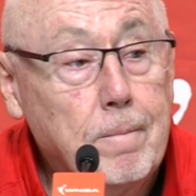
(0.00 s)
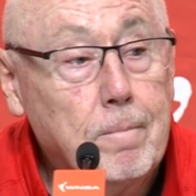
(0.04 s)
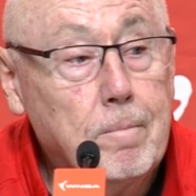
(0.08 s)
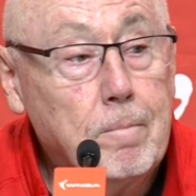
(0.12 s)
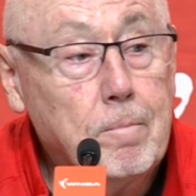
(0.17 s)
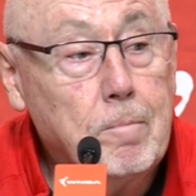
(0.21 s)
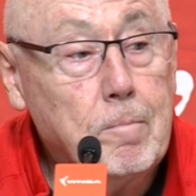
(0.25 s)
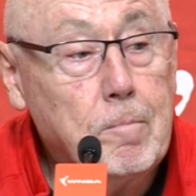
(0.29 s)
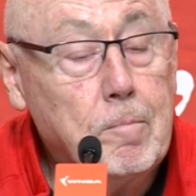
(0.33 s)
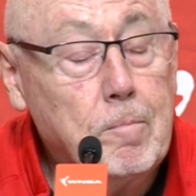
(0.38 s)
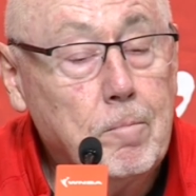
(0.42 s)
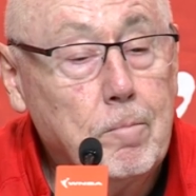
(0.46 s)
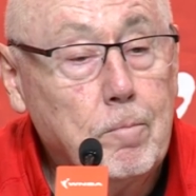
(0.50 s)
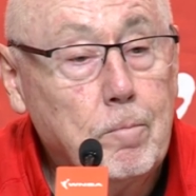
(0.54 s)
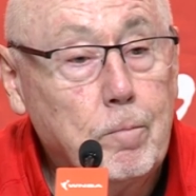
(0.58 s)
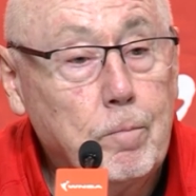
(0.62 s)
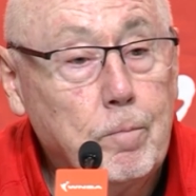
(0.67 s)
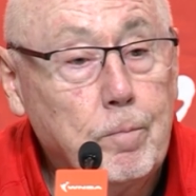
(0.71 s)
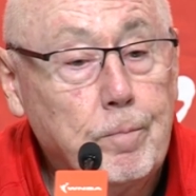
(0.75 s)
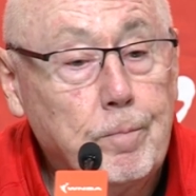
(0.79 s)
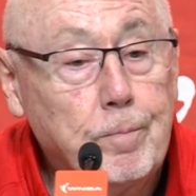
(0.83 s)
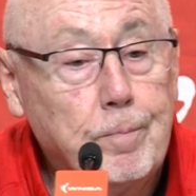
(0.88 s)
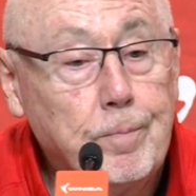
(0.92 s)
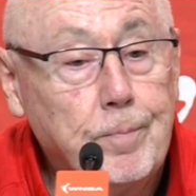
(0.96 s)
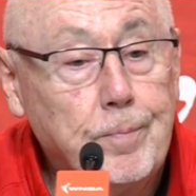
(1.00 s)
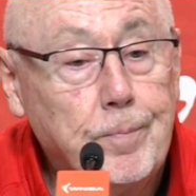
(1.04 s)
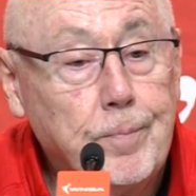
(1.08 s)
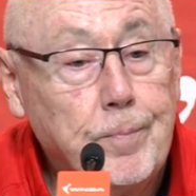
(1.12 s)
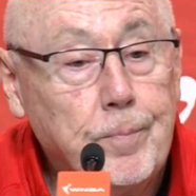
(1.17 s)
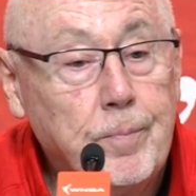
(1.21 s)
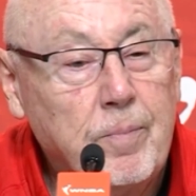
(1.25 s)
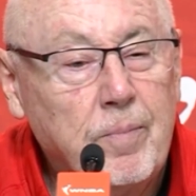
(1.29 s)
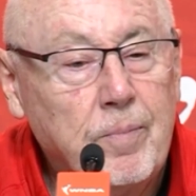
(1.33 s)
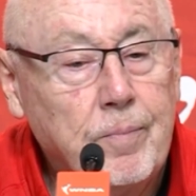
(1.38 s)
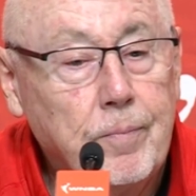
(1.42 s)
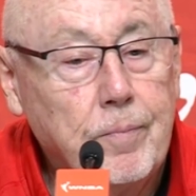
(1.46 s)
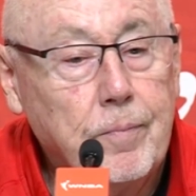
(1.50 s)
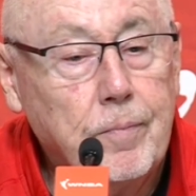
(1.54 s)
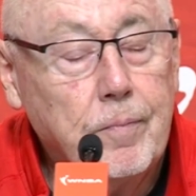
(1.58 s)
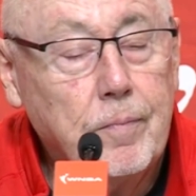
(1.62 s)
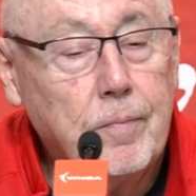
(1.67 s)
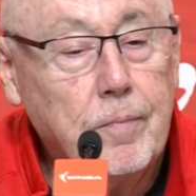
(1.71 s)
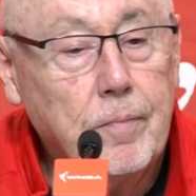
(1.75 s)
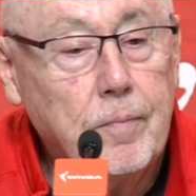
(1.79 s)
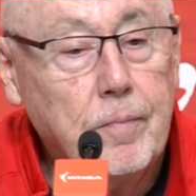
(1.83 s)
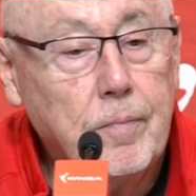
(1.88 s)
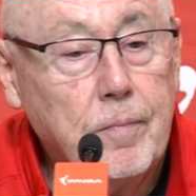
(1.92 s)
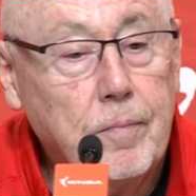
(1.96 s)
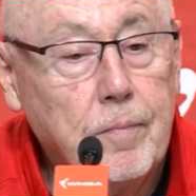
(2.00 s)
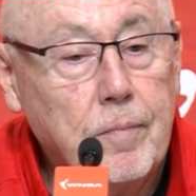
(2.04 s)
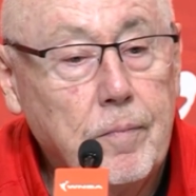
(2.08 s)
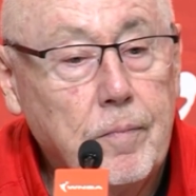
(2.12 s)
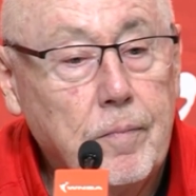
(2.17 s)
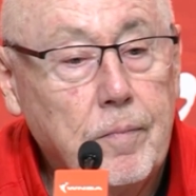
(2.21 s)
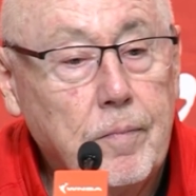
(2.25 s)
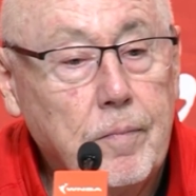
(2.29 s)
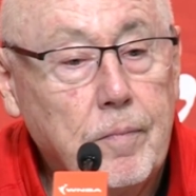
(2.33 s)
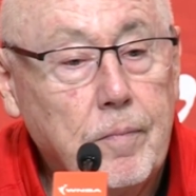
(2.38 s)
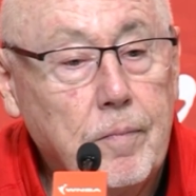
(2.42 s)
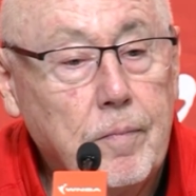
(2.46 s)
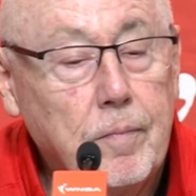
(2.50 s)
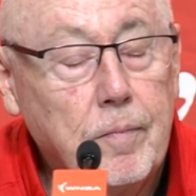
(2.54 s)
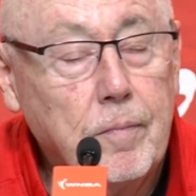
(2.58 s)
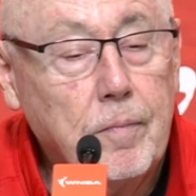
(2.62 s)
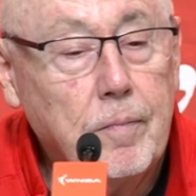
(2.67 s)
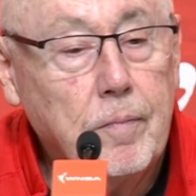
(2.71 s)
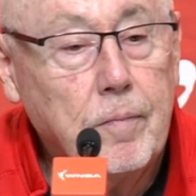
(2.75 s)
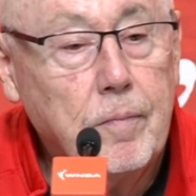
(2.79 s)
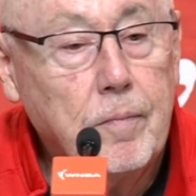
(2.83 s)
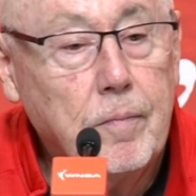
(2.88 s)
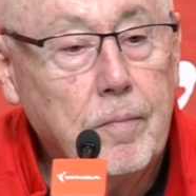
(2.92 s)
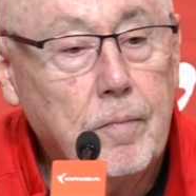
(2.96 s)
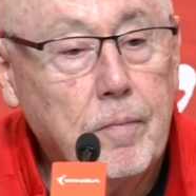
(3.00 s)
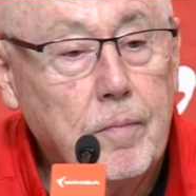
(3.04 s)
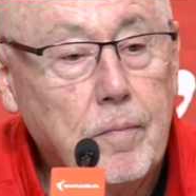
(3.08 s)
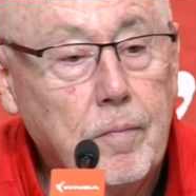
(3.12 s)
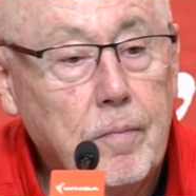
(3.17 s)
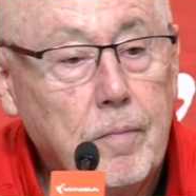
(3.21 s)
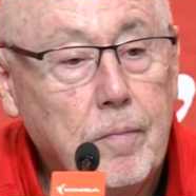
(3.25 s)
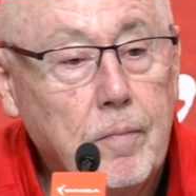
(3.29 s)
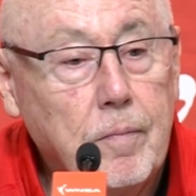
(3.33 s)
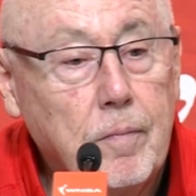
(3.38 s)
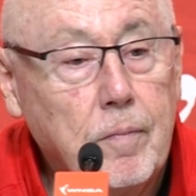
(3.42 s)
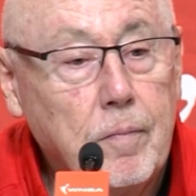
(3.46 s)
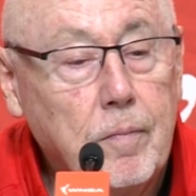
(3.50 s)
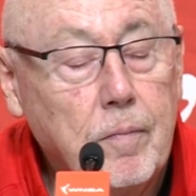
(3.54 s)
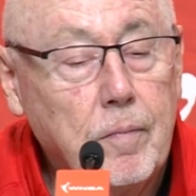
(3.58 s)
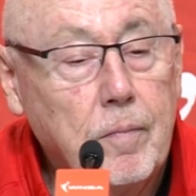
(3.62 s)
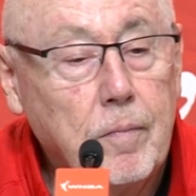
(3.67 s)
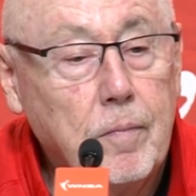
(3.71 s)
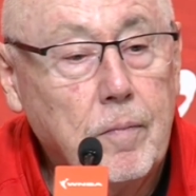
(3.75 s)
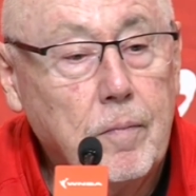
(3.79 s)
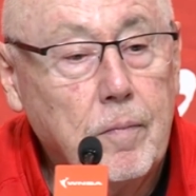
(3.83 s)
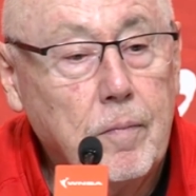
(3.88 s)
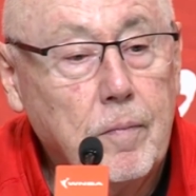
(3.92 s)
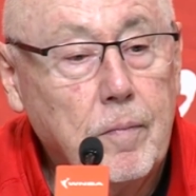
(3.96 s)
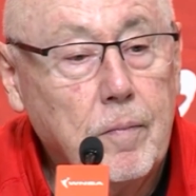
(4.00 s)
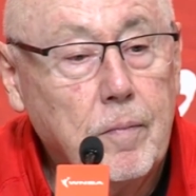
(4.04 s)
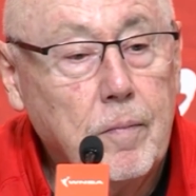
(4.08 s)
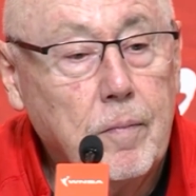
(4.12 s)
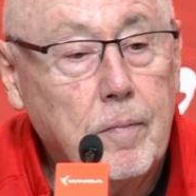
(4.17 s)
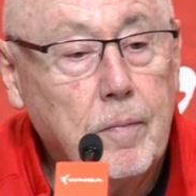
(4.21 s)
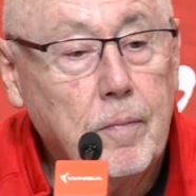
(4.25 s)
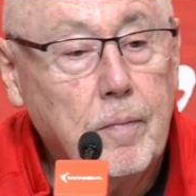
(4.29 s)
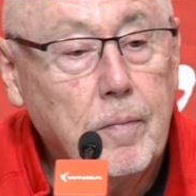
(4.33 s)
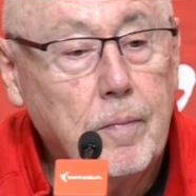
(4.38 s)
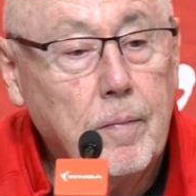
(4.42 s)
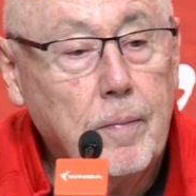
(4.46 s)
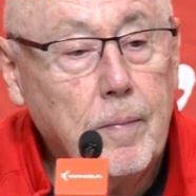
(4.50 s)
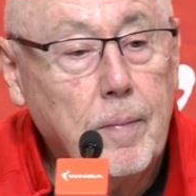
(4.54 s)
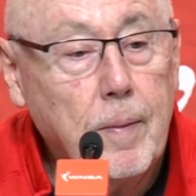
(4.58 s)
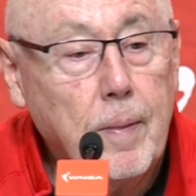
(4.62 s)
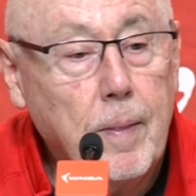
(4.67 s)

With the score like Jill, do you almost worry when she starts that slowly that kind of dip?